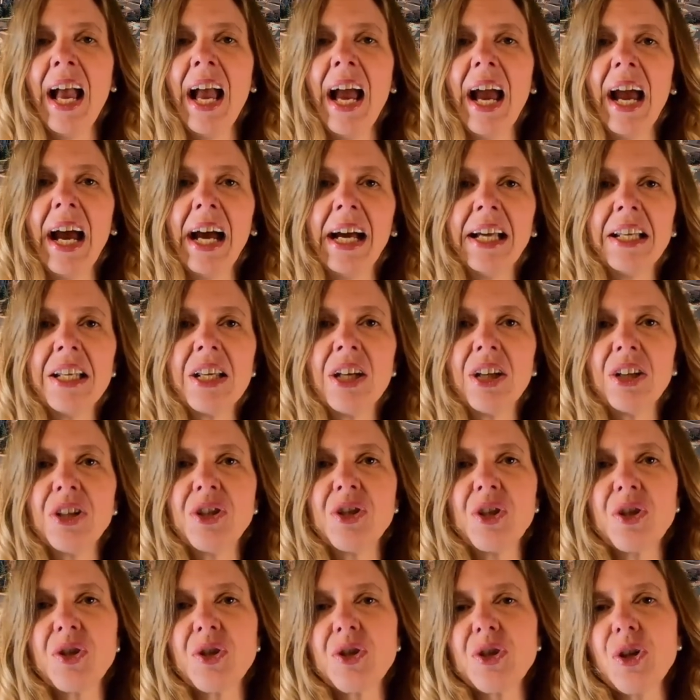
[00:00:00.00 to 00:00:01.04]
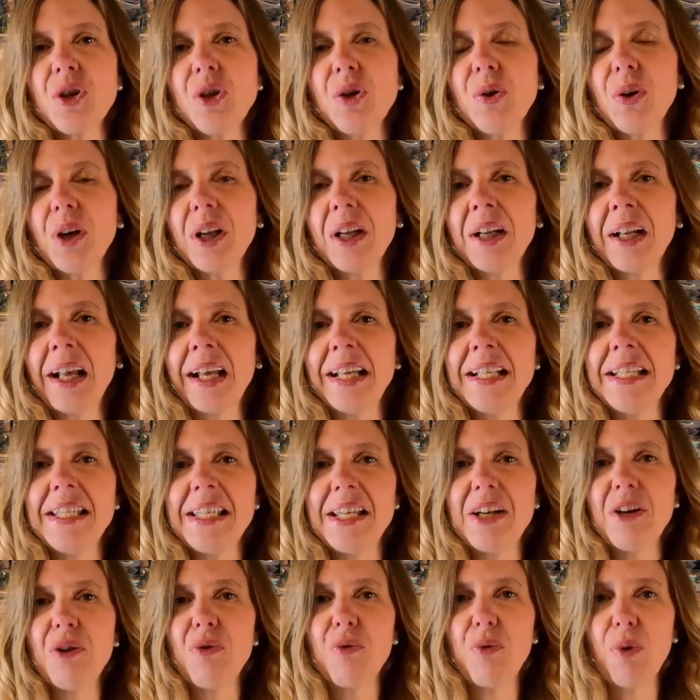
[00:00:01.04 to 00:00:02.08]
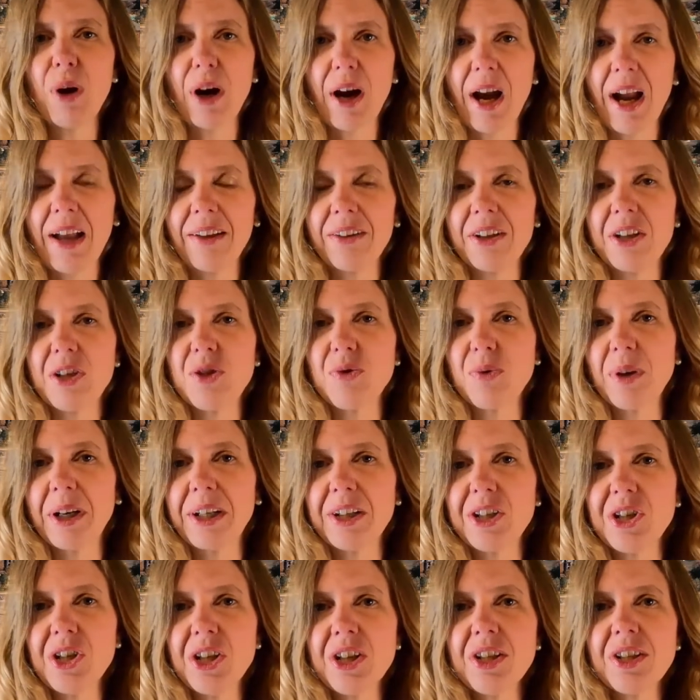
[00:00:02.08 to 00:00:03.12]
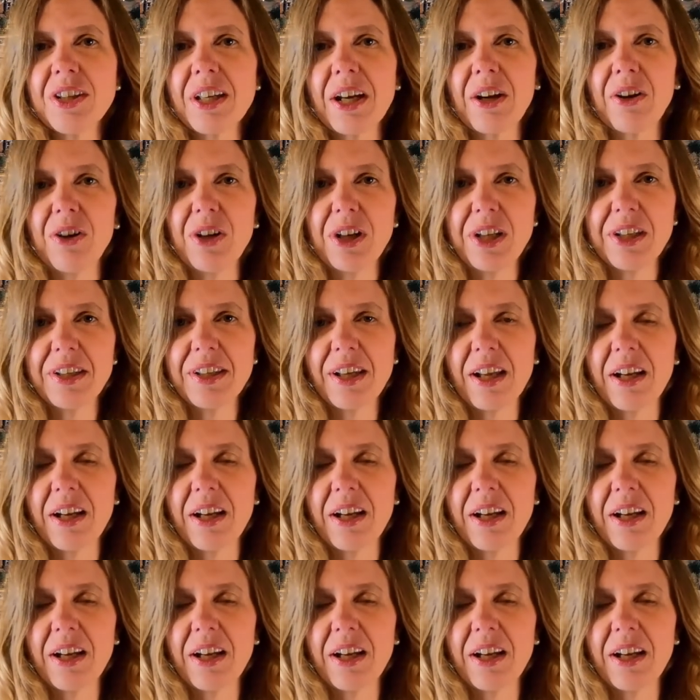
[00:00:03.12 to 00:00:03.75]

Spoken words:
And just so you get an idea of where Highlands Ranch is, I already said